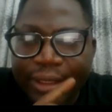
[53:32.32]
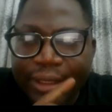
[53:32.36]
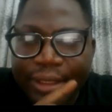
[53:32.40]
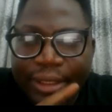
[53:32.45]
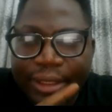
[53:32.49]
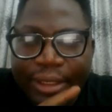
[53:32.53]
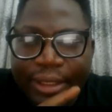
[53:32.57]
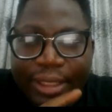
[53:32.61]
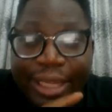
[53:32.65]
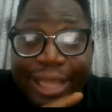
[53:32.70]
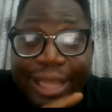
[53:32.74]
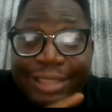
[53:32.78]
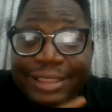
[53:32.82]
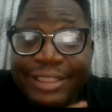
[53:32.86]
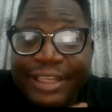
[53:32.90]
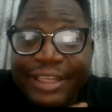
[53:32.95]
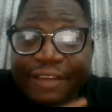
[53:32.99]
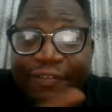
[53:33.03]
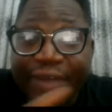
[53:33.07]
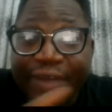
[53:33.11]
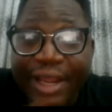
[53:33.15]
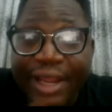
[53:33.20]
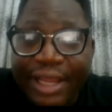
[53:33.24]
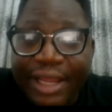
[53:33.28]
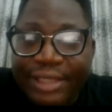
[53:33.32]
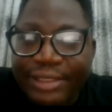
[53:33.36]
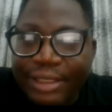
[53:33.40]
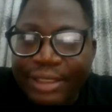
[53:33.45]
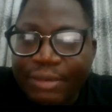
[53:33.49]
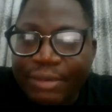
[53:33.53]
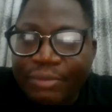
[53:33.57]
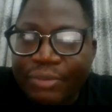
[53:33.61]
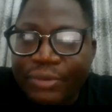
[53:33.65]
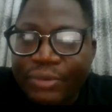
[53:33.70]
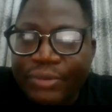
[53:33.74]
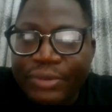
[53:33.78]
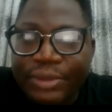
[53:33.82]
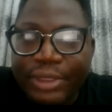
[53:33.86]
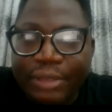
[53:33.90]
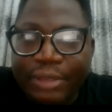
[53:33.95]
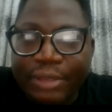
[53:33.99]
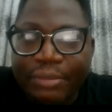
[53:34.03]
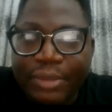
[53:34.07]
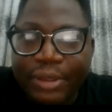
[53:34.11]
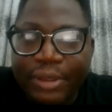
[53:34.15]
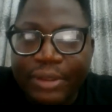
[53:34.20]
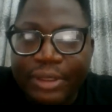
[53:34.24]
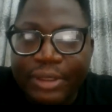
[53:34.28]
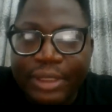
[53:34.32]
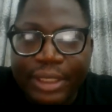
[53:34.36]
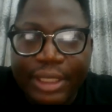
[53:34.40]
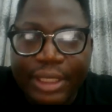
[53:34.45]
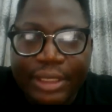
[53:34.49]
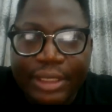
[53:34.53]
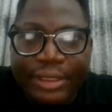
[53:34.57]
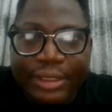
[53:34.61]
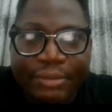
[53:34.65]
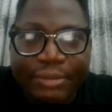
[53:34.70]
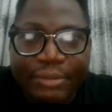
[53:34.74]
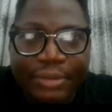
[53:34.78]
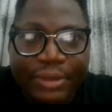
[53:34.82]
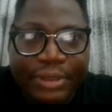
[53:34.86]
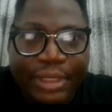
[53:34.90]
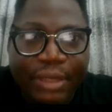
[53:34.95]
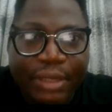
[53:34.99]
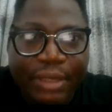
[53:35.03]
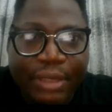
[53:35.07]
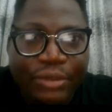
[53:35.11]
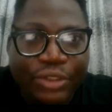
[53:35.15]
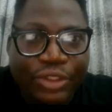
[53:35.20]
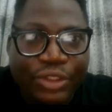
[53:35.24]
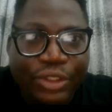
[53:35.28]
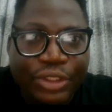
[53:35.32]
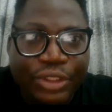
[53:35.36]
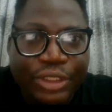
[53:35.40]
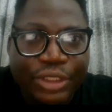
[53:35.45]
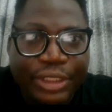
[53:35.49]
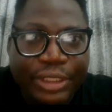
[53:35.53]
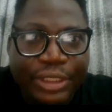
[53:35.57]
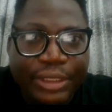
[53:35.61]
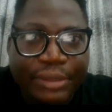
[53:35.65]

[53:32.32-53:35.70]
There are several examples about that, but I will just